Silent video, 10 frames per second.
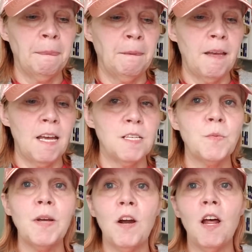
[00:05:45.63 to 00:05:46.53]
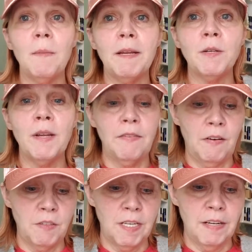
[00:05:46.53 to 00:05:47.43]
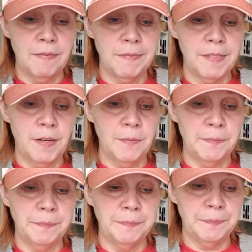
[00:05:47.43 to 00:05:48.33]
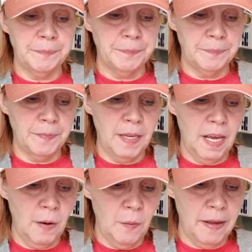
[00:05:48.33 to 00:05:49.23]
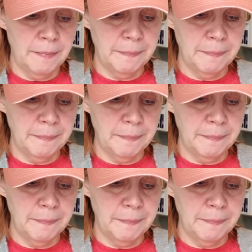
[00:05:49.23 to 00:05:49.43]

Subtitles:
Because we are all about doing leftovers now. So anyway.